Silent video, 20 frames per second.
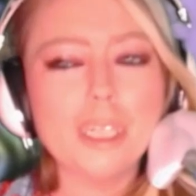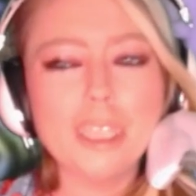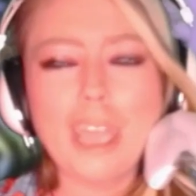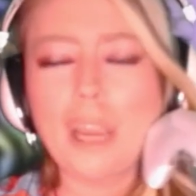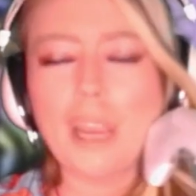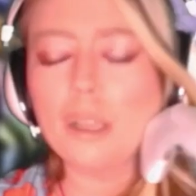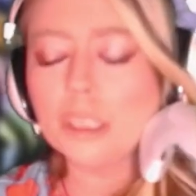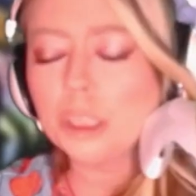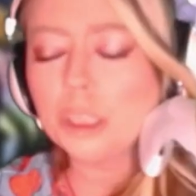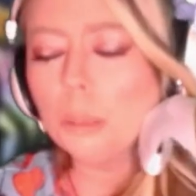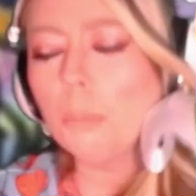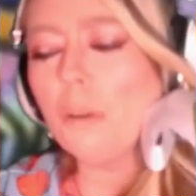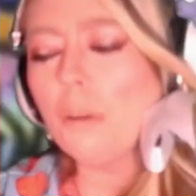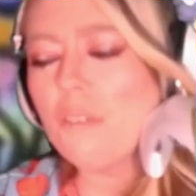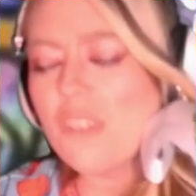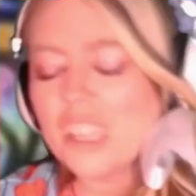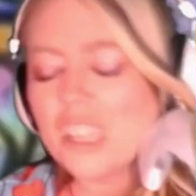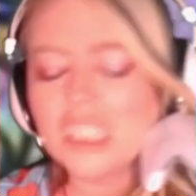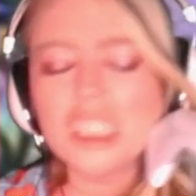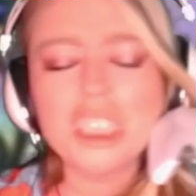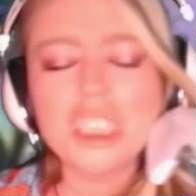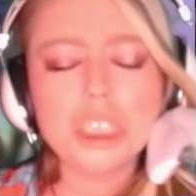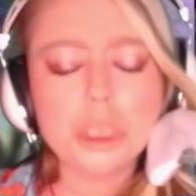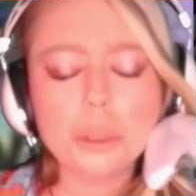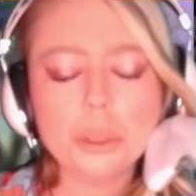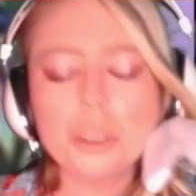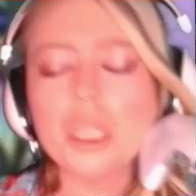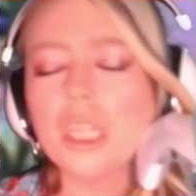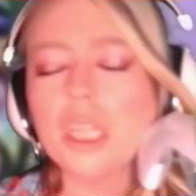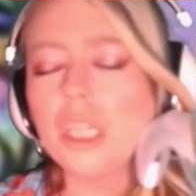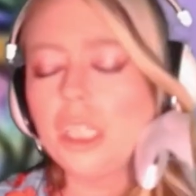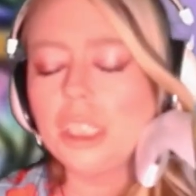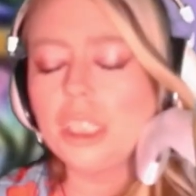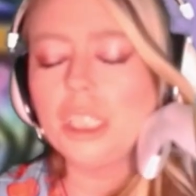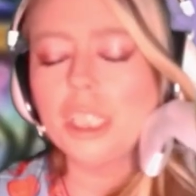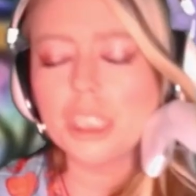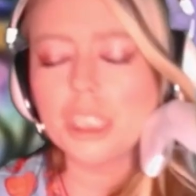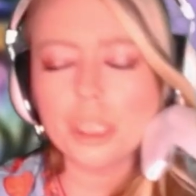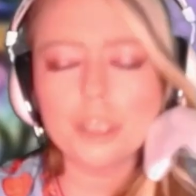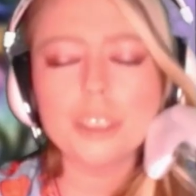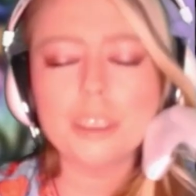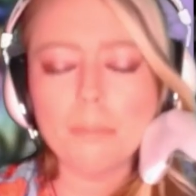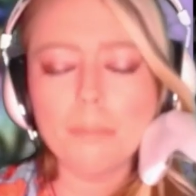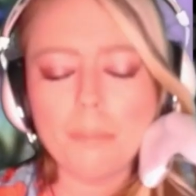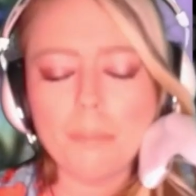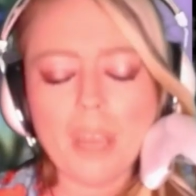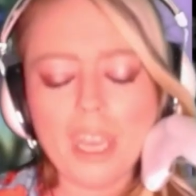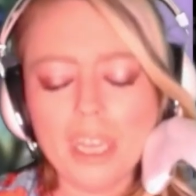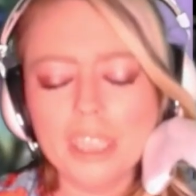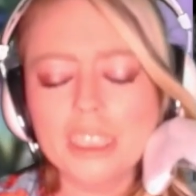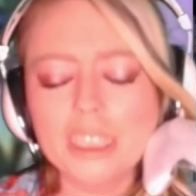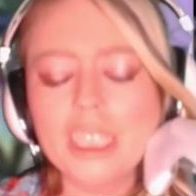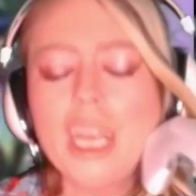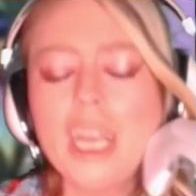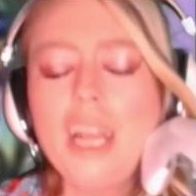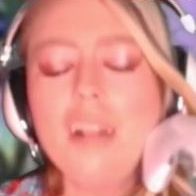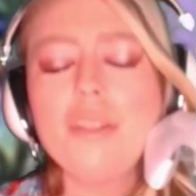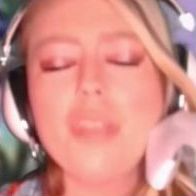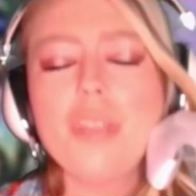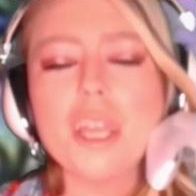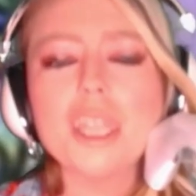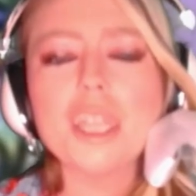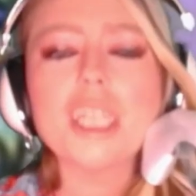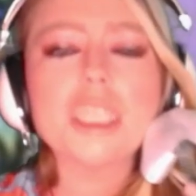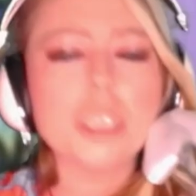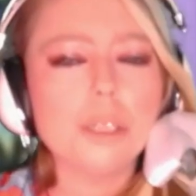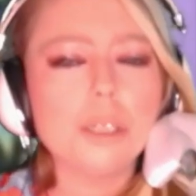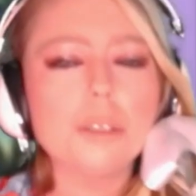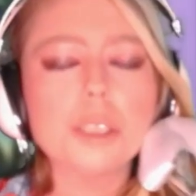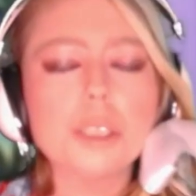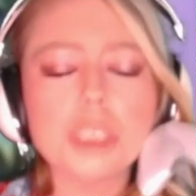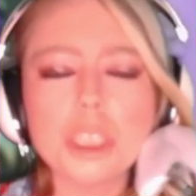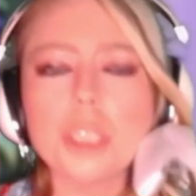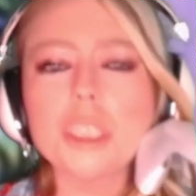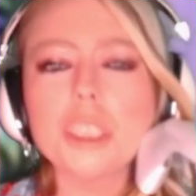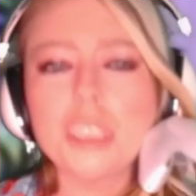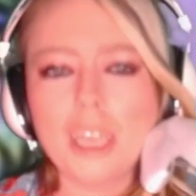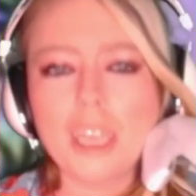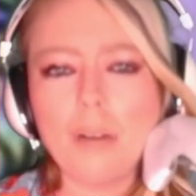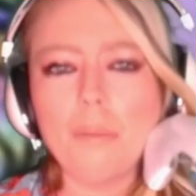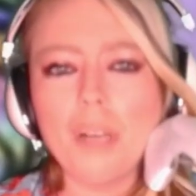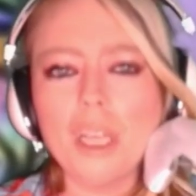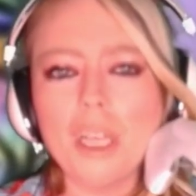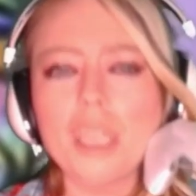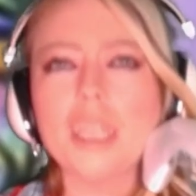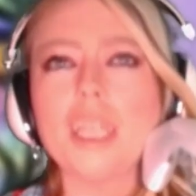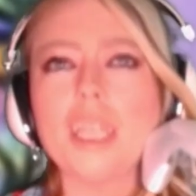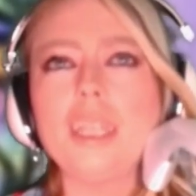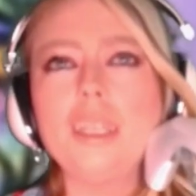like super fuzzy distorted guitars and bass that the song starts out with,